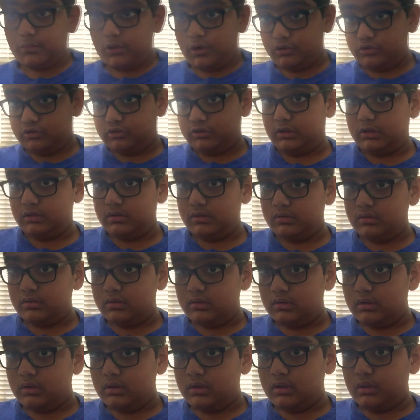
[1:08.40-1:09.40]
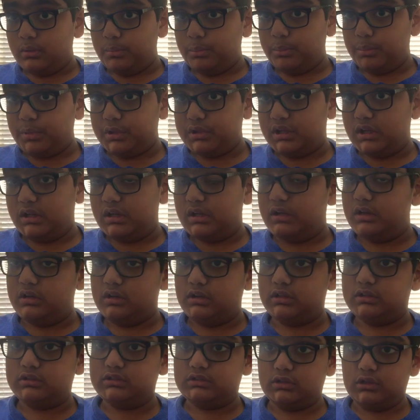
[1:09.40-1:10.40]
motion, but then an
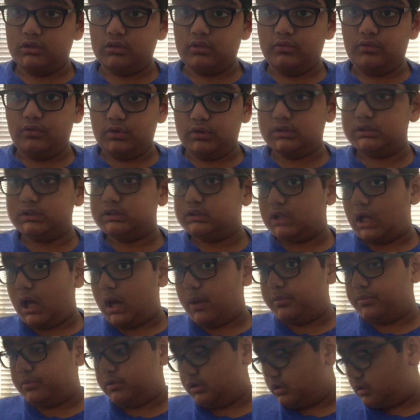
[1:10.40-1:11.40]
external force stops